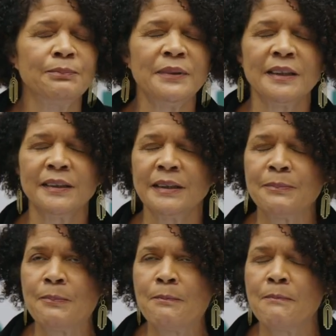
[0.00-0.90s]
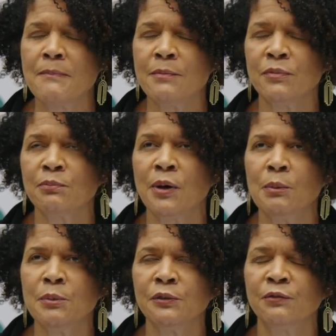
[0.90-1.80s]
being the Member of
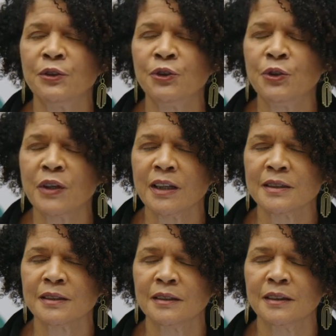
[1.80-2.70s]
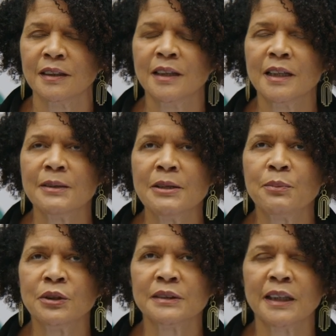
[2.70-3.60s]
Parliament for Newcastle
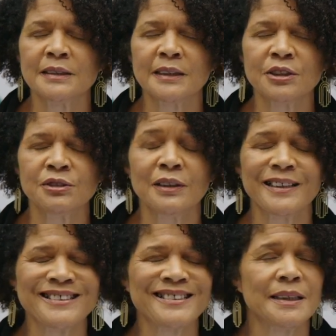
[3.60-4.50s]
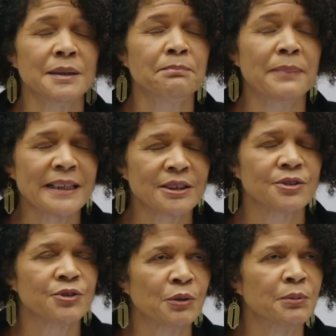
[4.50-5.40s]
upon Tyne Central is the
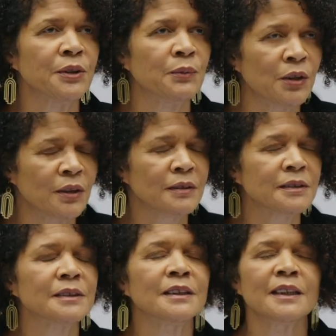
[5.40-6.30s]
best job in the world,